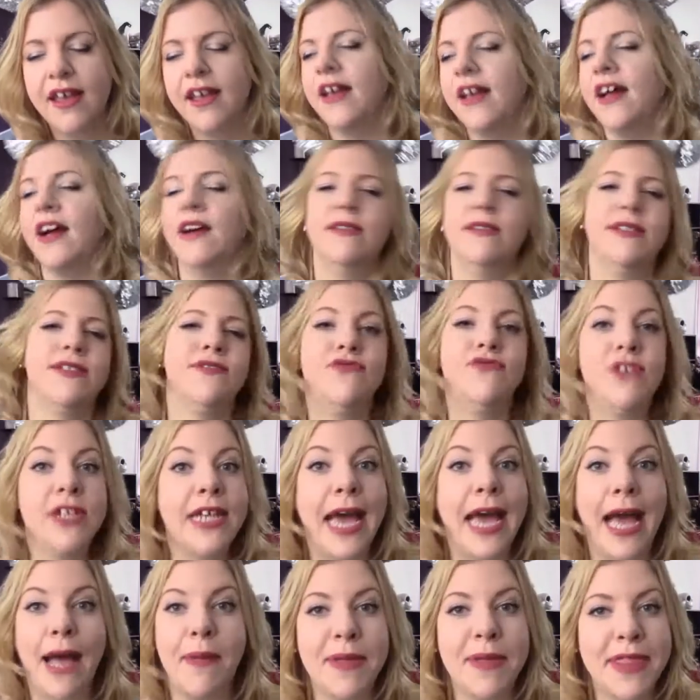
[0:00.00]
I was really
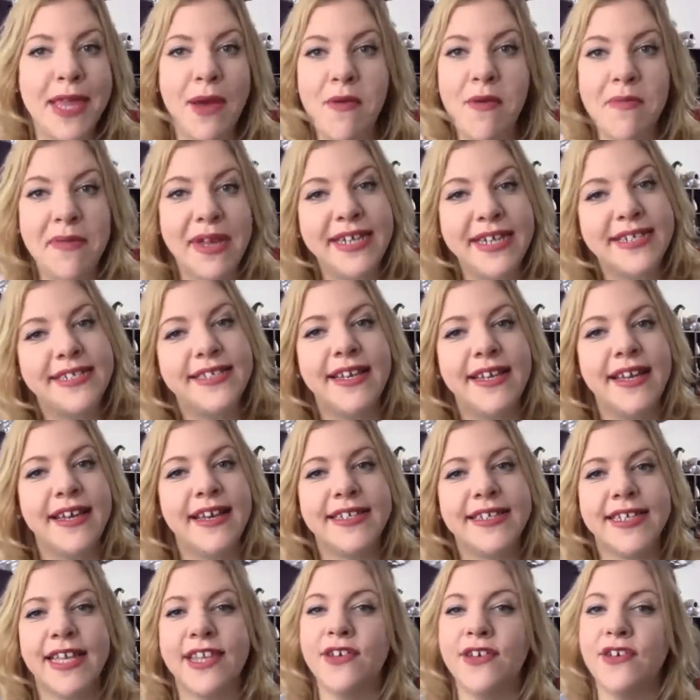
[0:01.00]
happy they were meeting
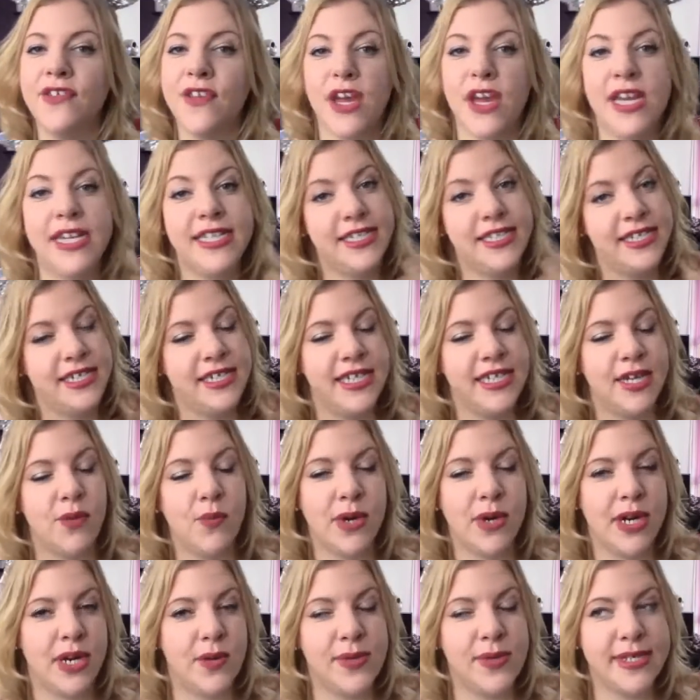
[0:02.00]
because I thought they only did it
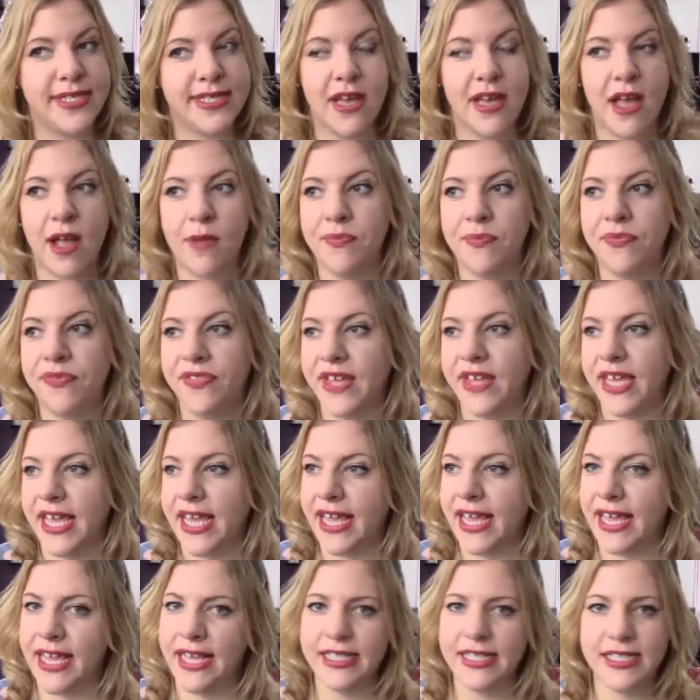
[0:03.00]
when it was
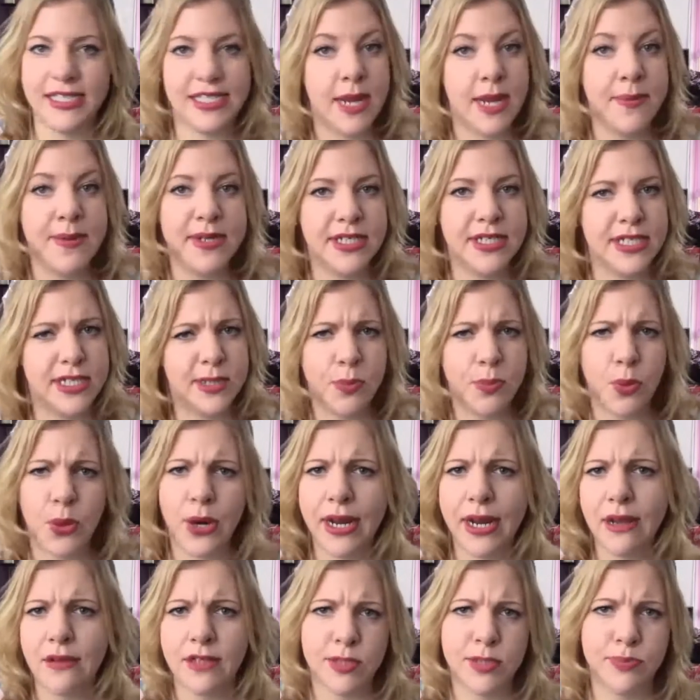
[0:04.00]
the Step into
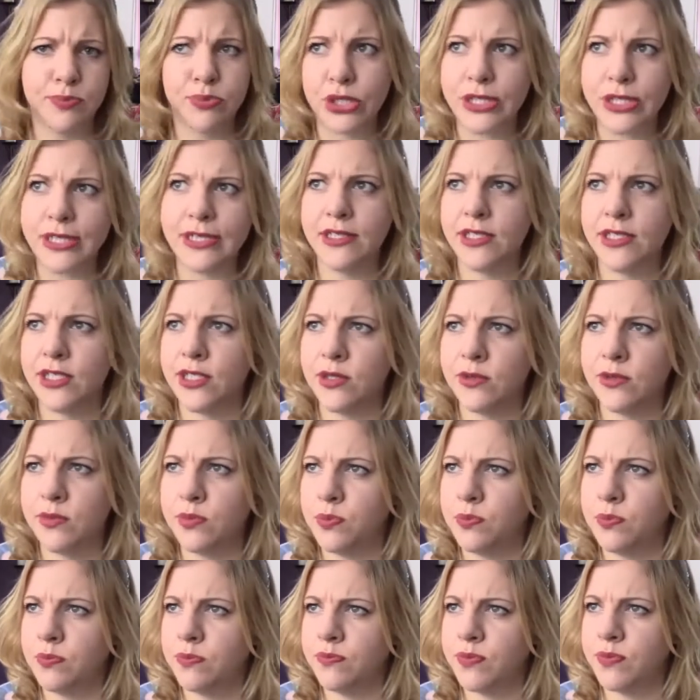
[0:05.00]
Spring or Swing
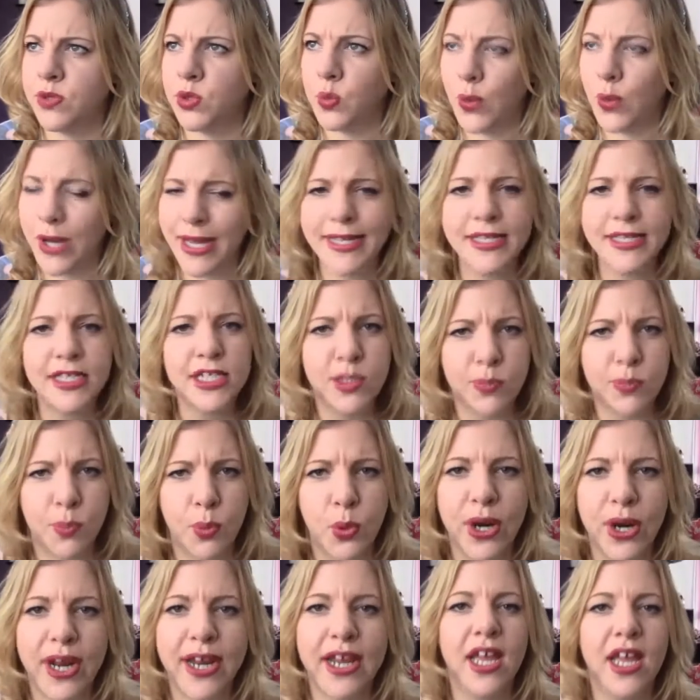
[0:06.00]
into
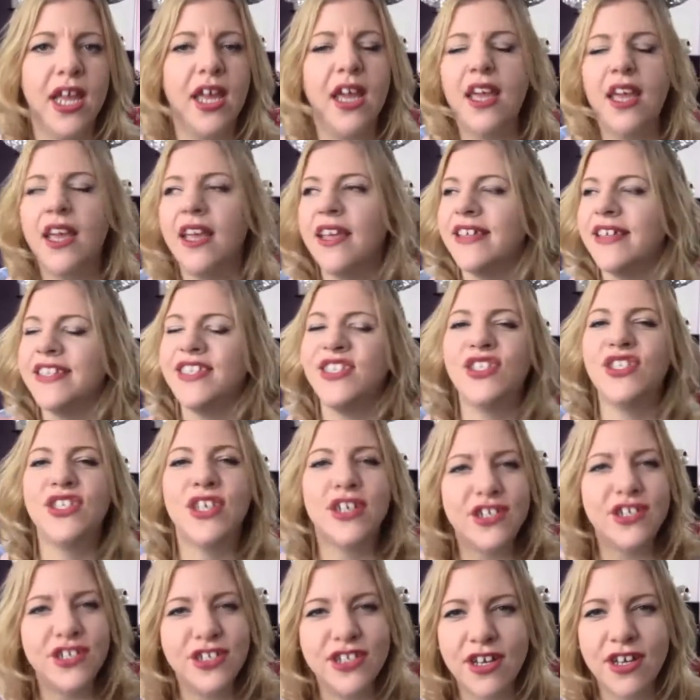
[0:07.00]
Spring.
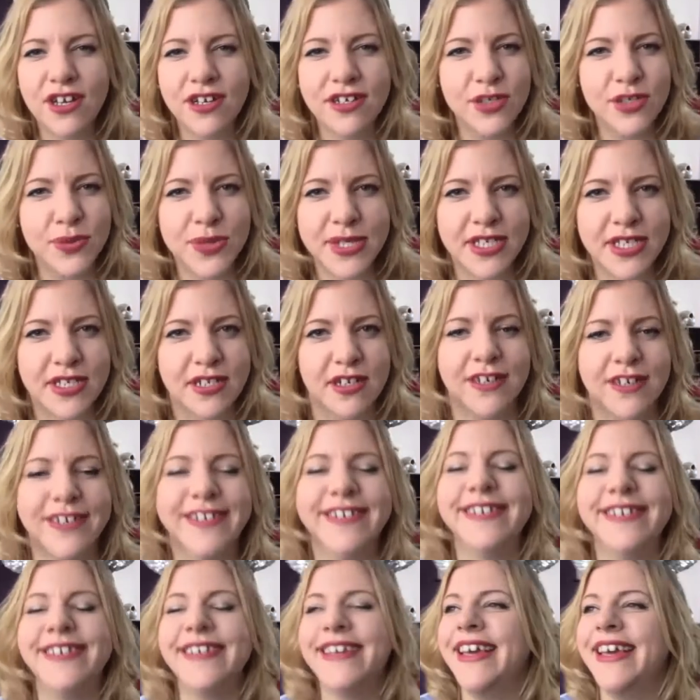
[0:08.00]
Such a tongue twister.
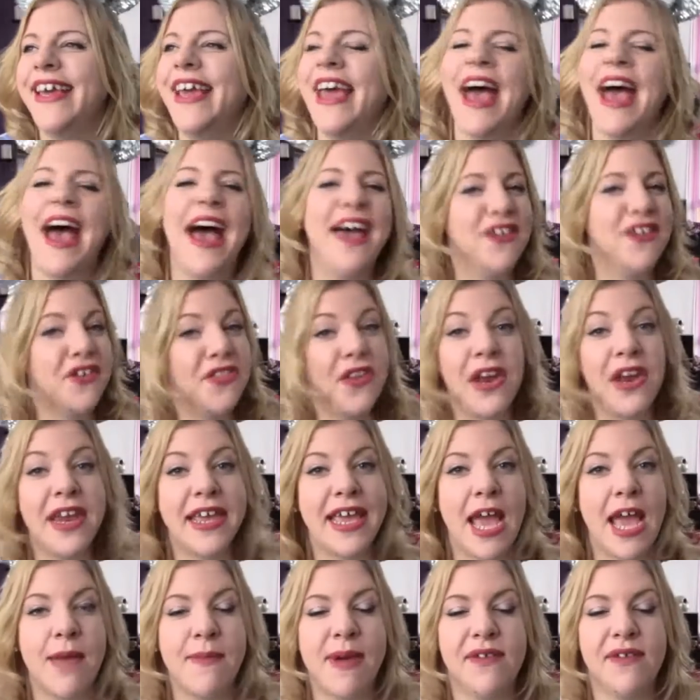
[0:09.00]
I thought they only
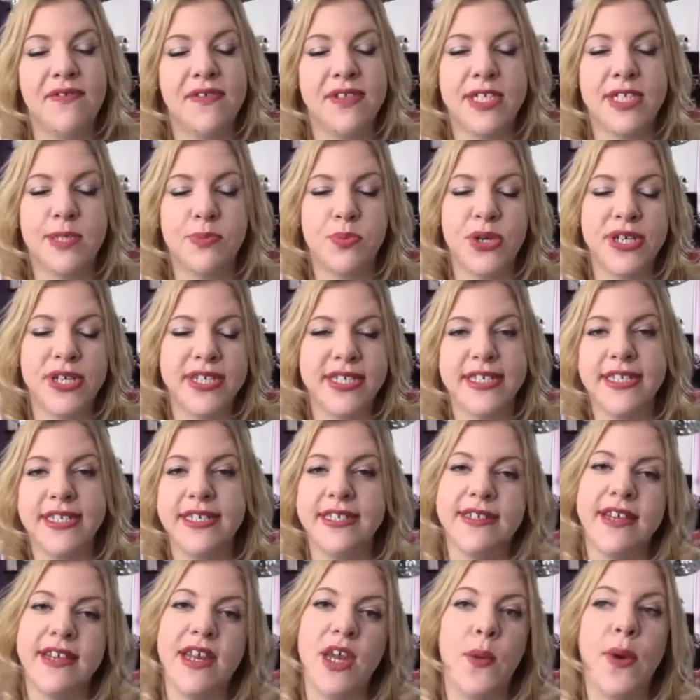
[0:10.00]
came out for the spring
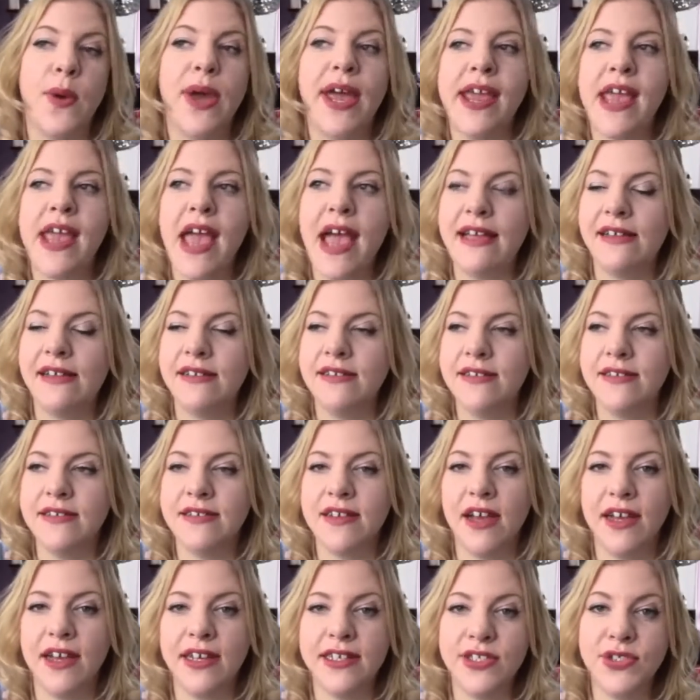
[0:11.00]
season anyway, and
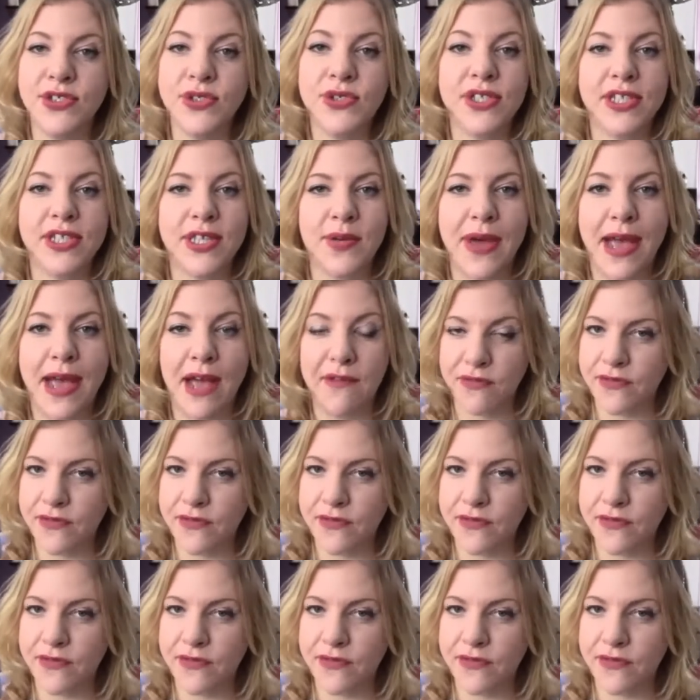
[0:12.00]
I saw that they were out for